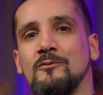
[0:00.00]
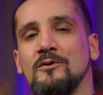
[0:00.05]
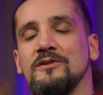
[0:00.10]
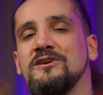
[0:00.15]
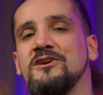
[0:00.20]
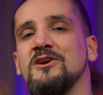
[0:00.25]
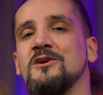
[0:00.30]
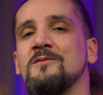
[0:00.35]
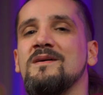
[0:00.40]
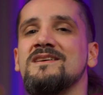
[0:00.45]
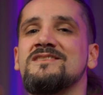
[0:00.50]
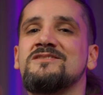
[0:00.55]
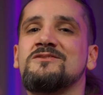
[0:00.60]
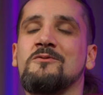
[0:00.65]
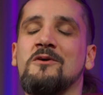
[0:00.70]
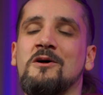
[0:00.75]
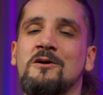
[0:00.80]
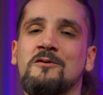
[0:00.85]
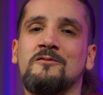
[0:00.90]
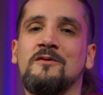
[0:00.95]
With Cubase
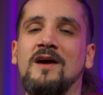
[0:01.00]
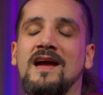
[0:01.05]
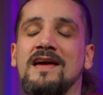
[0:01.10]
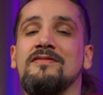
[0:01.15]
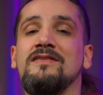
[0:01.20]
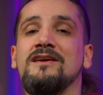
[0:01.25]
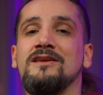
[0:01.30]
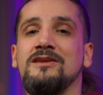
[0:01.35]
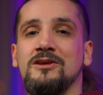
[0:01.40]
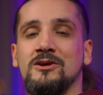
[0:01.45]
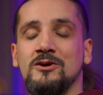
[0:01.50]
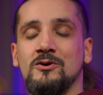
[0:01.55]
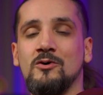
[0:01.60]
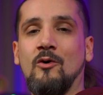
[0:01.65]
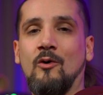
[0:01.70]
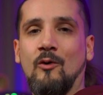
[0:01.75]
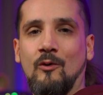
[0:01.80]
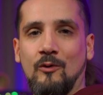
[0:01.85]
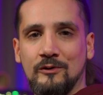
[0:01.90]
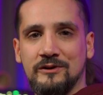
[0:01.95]
12 and the
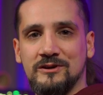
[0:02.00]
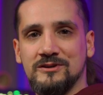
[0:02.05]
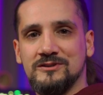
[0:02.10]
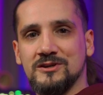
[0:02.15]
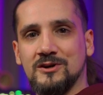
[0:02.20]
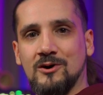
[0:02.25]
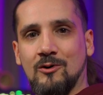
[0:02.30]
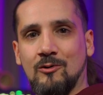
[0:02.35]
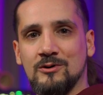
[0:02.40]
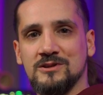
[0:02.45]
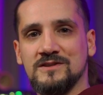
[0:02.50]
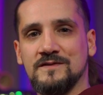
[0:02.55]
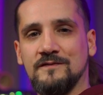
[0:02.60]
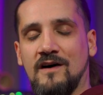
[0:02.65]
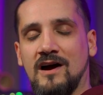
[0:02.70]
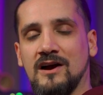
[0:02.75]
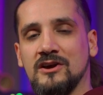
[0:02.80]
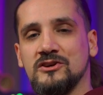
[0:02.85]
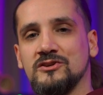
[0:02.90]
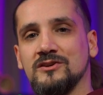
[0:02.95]
new audio to chords
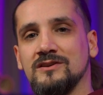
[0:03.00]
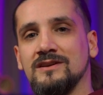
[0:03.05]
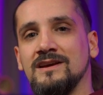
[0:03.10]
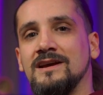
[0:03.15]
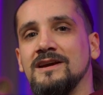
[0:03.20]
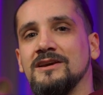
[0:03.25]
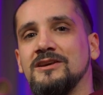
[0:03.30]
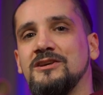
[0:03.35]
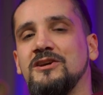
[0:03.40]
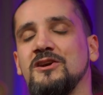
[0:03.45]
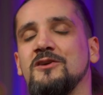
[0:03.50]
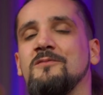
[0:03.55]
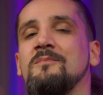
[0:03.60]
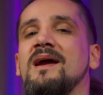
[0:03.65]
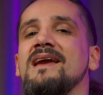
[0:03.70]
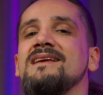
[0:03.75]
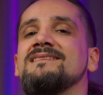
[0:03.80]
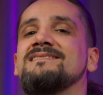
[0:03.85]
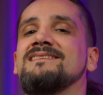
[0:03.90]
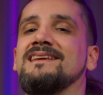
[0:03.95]
function,
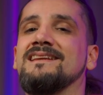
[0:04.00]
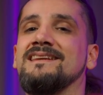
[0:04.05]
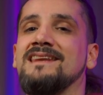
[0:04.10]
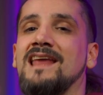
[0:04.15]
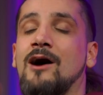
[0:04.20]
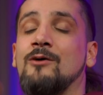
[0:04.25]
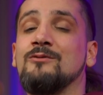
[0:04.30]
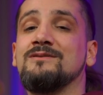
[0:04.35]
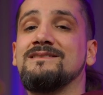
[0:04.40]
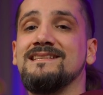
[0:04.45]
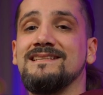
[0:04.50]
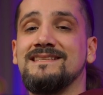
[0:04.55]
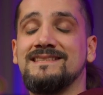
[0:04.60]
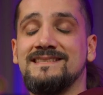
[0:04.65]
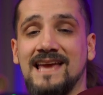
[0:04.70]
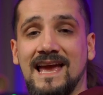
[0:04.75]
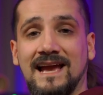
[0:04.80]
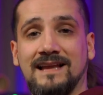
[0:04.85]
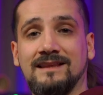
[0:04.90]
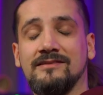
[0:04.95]
Cubase can now
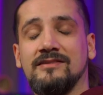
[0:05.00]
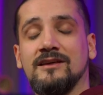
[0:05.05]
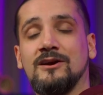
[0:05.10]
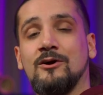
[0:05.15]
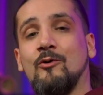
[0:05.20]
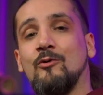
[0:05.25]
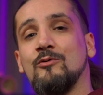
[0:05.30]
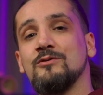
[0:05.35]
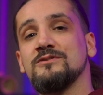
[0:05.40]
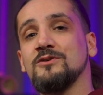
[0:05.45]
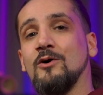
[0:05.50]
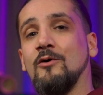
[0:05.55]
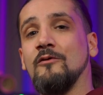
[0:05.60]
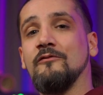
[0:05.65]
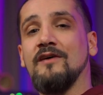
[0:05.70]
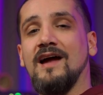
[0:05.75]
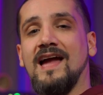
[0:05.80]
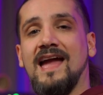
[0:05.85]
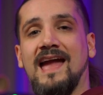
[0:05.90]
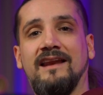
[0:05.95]
detect the chords
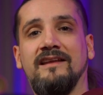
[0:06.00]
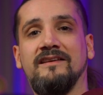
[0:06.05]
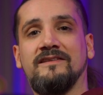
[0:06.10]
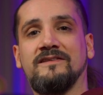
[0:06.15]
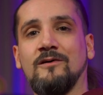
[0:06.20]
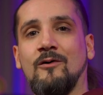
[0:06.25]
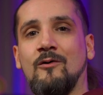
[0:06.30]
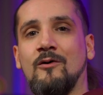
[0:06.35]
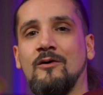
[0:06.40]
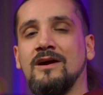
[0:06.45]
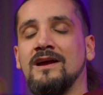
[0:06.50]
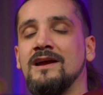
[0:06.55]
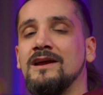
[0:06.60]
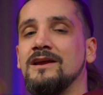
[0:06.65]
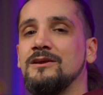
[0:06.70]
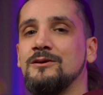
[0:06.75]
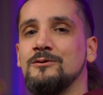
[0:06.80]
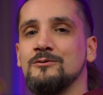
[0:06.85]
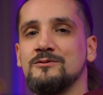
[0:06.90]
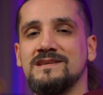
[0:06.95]
of any song
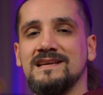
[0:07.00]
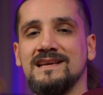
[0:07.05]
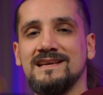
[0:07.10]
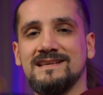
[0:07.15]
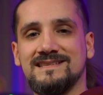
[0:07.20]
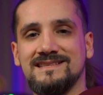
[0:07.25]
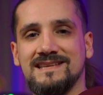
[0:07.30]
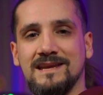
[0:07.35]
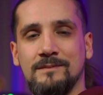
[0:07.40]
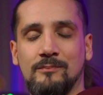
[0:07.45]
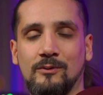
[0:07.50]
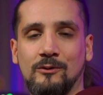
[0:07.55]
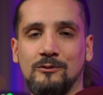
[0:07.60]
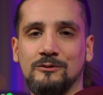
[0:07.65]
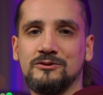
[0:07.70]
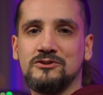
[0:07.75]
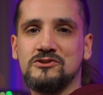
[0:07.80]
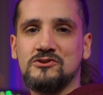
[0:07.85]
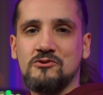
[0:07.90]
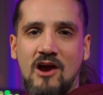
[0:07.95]
using
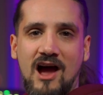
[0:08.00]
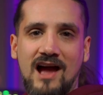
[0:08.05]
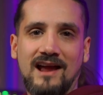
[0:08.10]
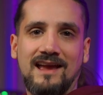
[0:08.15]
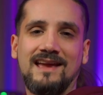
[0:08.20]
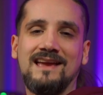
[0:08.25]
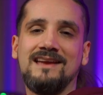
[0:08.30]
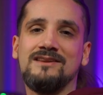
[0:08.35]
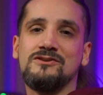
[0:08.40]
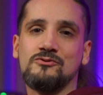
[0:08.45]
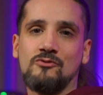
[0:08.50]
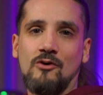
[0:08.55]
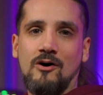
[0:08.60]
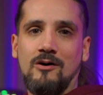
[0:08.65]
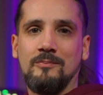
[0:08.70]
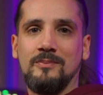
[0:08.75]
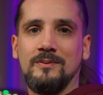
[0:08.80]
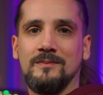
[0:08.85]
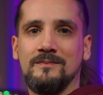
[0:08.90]
simple drag and drop.